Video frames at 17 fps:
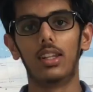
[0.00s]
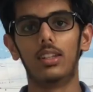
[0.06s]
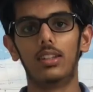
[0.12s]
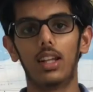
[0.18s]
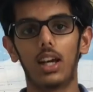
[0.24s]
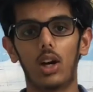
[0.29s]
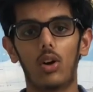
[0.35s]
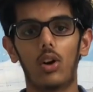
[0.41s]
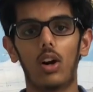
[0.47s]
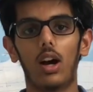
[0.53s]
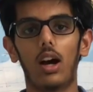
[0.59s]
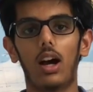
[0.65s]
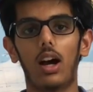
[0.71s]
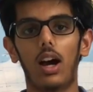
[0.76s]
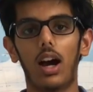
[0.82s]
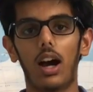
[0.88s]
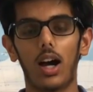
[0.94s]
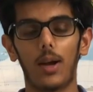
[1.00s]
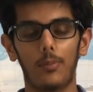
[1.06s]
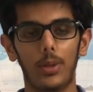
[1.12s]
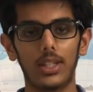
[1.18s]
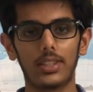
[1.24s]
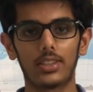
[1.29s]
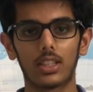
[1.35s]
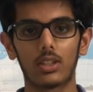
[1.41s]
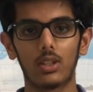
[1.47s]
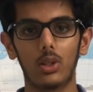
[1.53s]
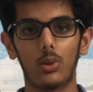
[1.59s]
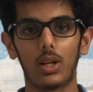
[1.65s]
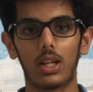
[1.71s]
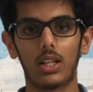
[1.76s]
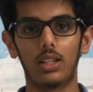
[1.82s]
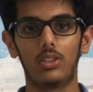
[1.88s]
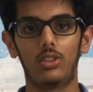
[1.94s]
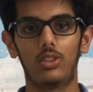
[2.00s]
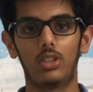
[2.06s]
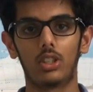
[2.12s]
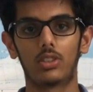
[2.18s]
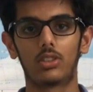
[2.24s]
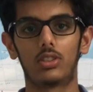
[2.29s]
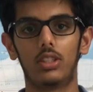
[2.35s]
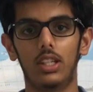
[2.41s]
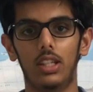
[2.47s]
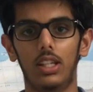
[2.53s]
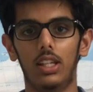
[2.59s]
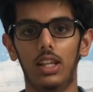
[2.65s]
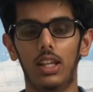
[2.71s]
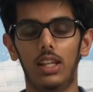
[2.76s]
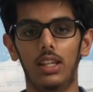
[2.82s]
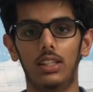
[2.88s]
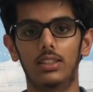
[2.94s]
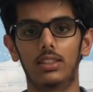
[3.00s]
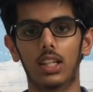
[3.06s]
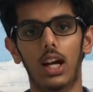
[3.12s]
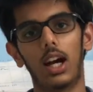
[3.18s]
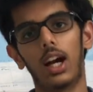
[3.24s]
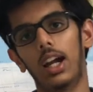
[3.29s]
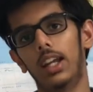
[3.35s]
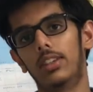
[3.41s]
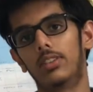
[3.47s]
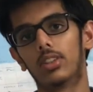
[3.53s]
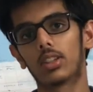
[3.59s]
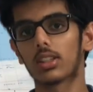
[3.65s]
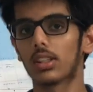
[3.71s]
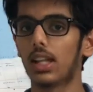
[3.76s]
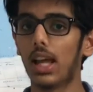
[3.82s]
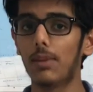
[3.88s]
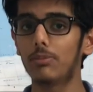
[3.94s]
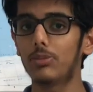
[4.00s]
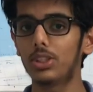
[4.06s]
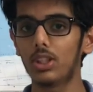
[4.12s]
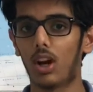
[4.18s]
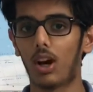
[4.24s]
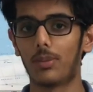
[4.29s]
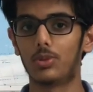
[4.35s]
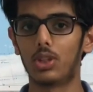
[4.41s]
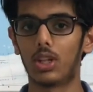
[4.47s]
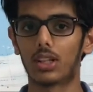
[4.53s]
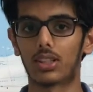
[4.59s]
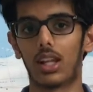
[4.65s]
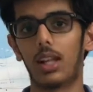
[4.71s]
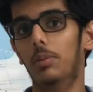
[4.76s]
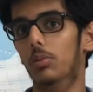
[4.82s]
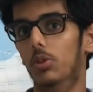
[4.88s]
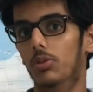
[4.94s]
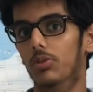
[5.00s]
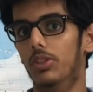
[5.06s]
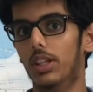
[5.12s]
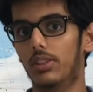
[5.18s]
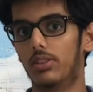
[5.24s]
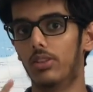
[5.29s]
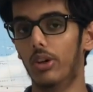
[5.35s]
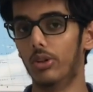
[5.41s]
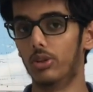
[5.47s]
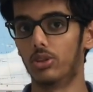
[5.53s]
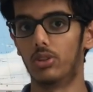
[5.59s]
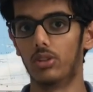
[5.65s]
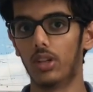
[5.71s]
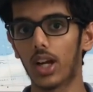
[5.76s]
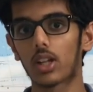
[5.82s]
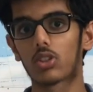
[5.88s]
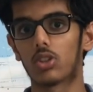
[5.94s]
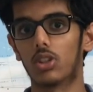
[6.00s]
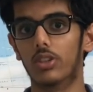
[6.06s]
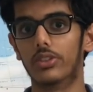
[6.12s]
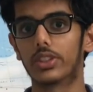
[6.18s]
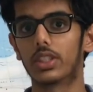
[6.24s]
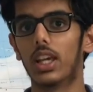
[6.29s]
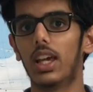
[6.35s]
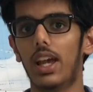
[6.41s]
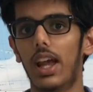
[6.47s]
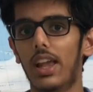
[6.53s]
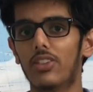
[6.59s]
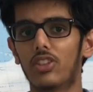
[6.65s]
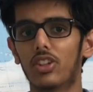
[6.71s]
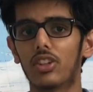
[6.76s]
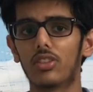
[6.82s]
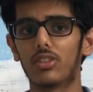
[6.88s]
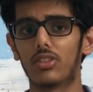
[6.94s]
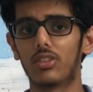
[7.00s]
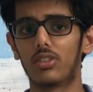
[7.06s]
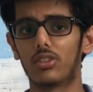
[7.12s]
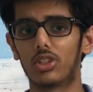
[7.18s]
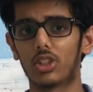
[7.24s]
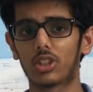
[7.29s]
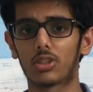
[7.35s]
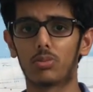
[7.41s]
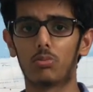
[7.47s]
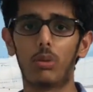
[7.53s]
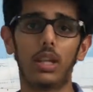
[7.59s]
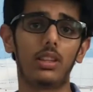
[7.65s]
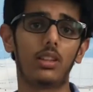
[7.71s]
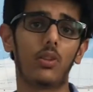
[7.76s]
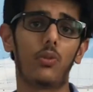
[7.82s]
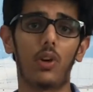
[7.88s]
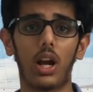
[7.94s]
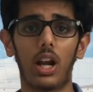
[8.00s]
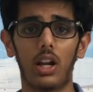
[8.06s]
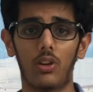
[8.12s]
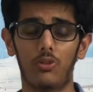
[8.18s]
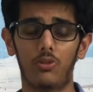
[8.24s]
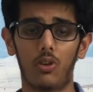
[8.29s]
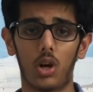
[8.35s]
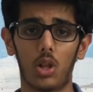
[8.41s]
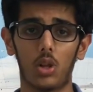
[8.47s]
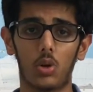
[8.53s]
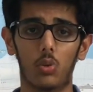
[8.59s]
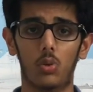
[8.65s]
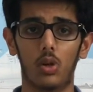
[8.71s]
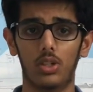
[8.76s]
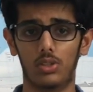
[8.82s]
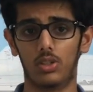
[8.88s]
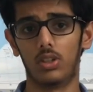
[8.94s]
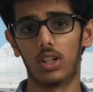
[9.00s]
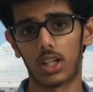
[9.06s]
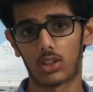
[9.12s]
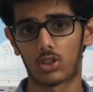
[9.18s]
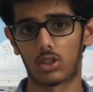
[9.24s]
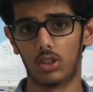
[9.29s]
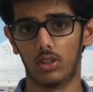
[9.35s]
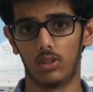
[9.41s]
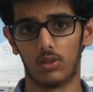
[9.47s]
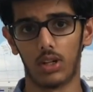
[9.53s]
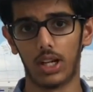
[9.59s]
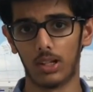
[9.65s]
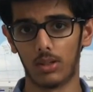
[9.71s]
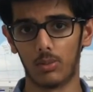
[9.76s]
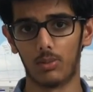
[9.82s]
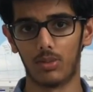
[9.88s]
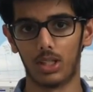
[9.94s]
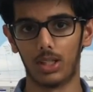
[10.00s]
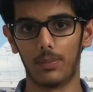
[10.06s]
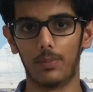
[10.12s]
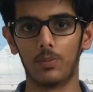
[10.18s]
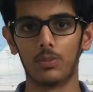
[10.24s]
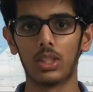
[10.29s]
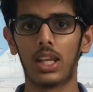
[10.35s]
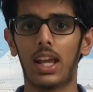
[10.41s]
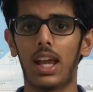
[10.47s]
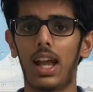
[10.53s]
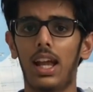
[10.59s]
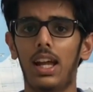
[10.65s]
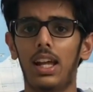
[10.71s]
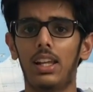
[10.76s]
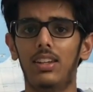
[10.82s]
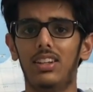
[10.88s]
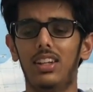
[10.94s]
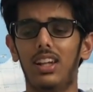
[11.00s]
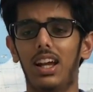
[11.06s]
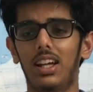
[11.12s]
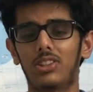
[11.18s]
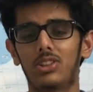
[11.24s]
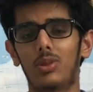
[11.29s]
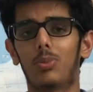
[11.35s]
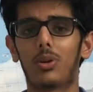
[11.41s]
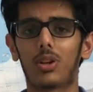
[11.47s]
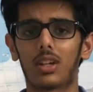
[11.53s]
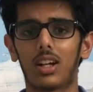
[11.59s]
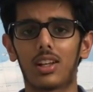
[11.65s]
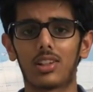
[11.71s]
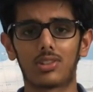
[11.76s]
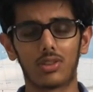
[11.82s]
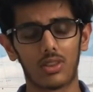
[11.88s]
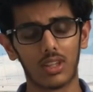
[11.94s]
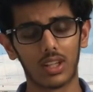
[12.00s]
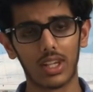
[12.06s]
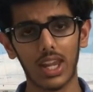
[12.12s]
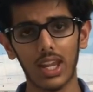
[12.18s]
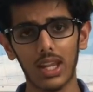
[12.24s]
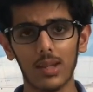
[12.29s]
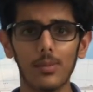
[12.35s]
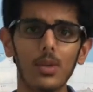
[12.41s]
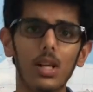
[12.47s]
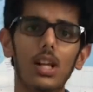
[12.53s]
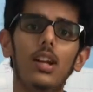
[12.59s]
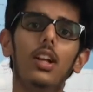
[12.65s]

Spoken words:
Now, basically what I just did is I took an empty object and moved it those directions, and then just made the fire follow one direction randomly. And as you progress through the game